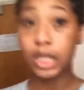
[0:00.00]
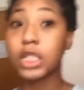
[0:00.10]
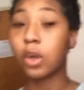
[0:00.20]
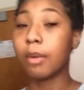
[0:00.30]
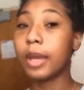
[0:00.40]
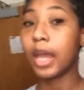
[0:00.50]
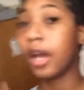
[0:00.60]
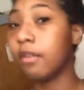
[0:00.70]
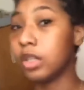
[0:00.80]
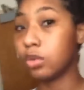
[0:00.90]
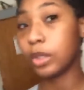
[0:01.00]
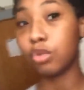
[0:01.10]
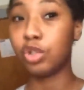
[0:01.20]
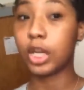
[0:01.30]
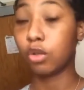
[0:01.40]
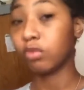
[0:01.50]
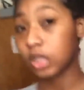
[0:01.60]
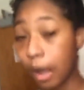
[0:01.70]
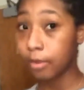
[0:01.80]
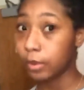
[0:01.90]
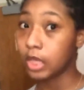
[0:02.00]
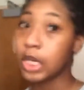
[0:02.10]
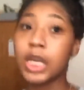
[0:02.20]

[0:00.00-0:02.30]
So I'm gonna have a sweatsuit jacket over top of me.